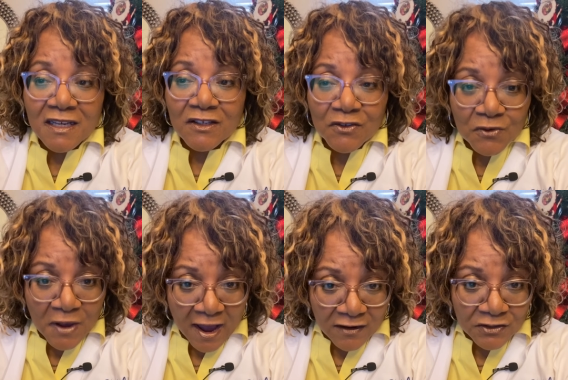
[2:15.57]
you
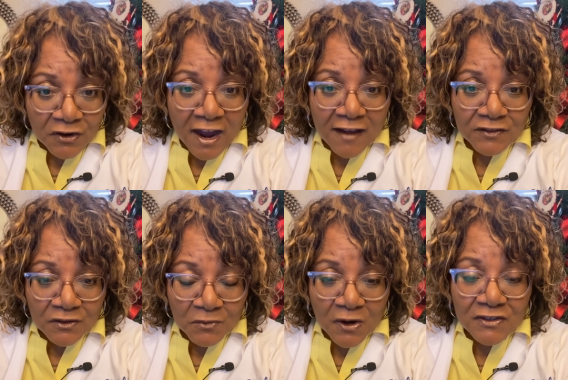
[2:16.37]
have you're having an
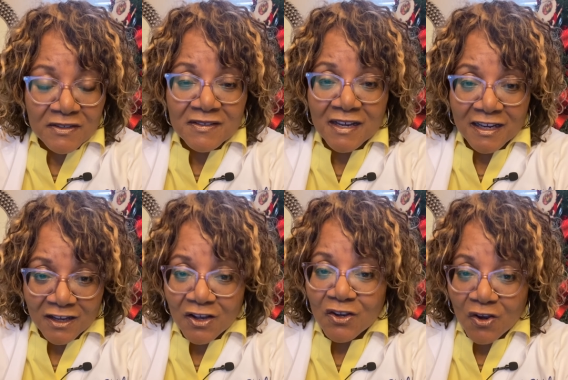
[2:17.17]
emergency,
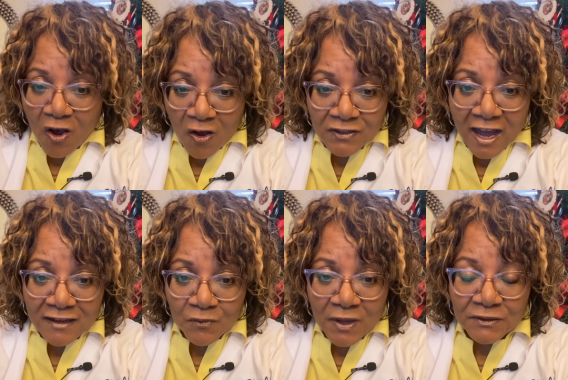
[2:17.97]
call
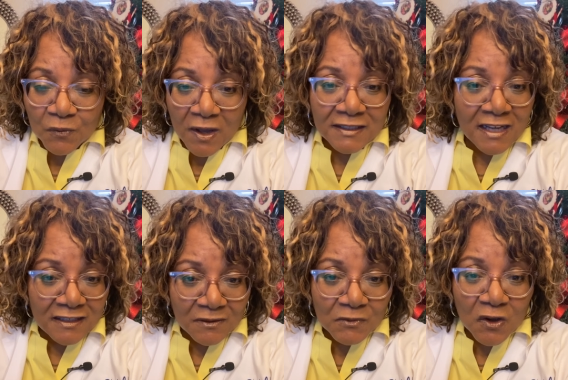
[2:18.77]
911,
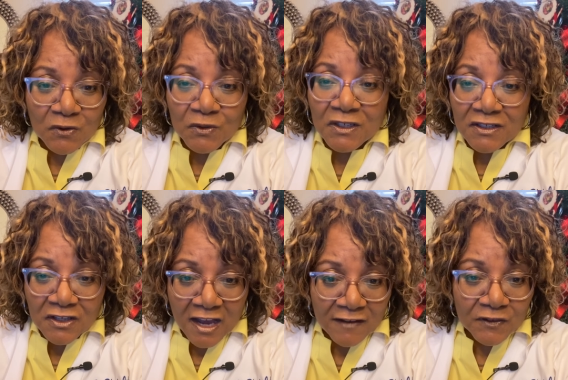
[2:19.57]
let them know
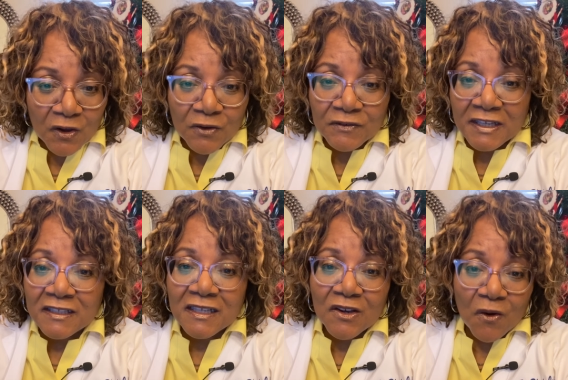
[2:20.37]
you have
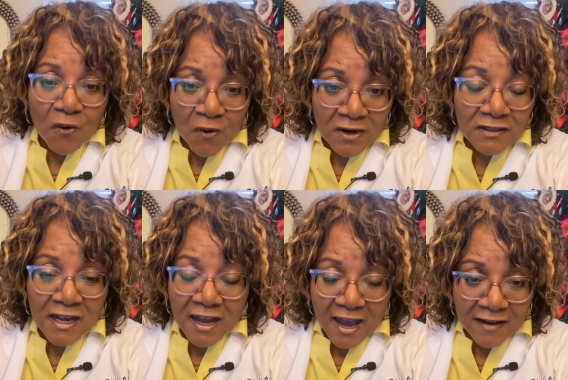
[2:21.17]
COVID, or
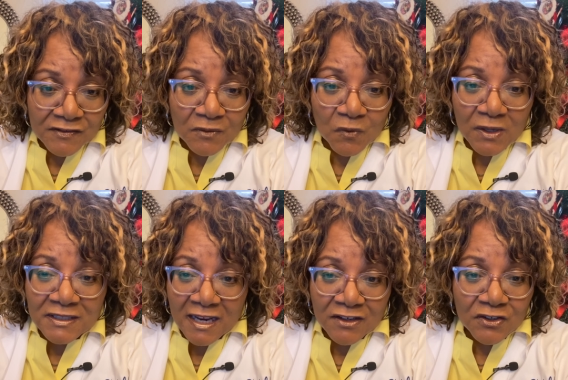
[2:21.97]
have someone
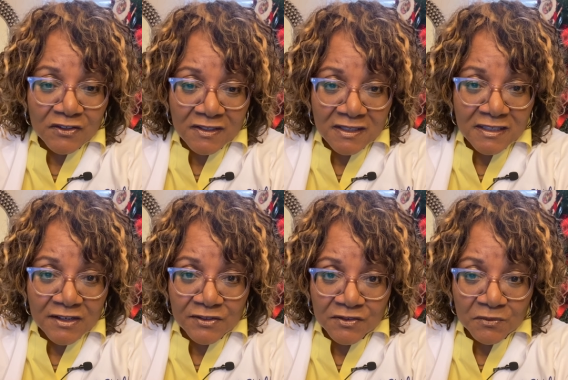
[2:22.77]
take you to the
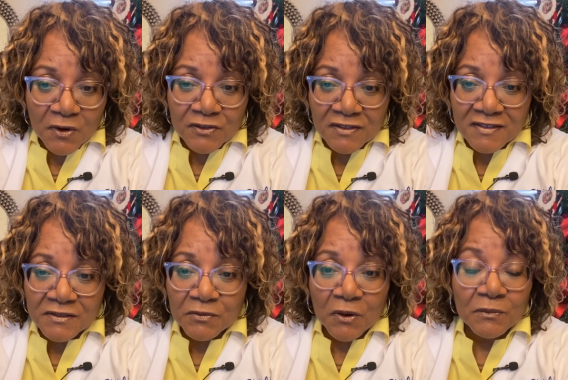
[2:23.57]
nearest emergency
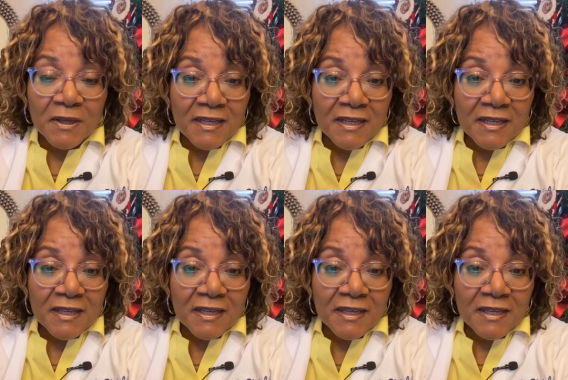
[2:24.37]
room.